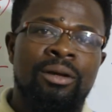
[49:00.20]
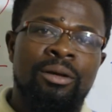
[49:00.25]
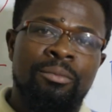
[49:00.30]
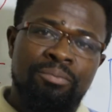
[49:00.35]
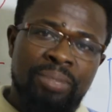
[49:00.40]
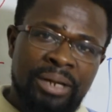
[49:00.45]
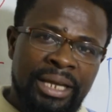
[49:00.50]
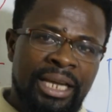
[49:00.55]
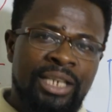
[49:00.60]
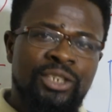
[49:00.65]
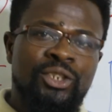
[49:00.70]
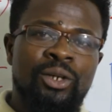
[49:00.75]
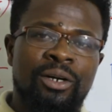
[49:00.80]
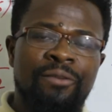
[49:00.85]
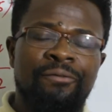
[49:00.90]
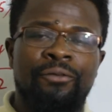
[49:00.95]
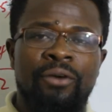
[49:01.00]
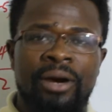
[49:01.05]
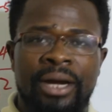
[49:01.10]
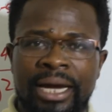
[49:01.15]
please don't
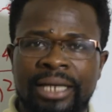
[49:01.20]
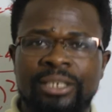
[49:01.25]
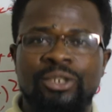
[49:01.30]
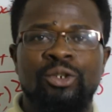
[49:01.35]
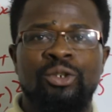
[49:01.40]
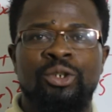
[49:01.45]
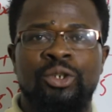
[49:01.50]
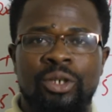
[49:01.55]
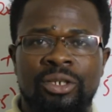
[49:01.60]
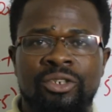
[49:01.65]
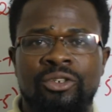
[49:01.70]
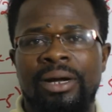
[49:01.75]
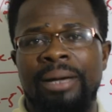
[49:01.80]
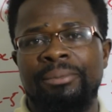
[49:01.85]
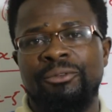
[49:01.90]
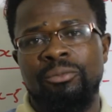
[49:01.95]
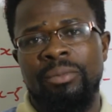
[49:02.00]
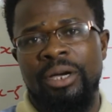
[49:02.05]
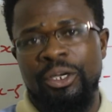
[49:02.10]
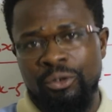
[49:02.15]
forget to subscribe
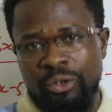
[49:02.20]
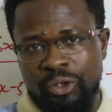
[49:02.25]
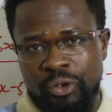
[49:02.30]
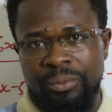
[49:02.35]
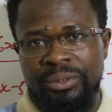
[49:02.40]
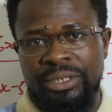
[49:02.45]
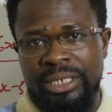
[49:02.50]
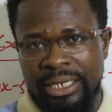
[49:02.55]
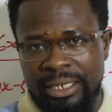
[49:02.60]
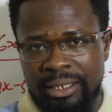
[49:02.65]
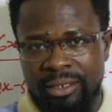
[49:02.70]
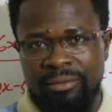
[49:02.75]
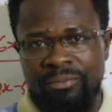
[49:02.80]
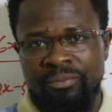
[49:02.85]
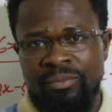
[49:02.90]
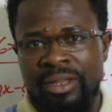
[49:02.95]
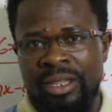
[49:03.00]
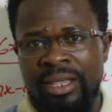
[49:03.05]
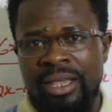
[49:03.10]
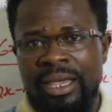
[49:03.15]
to my YouTube channel.
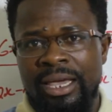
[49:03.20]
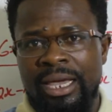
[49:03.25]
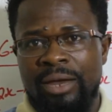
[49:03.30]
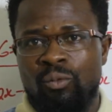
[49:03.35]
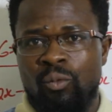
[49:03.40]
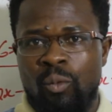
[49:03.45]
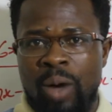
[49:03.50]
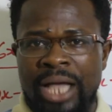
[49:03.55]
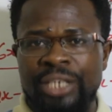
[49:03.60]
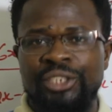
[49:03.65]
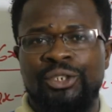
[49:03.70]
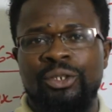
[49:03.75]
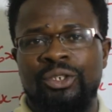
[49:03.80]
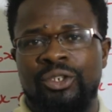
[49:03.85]
And once you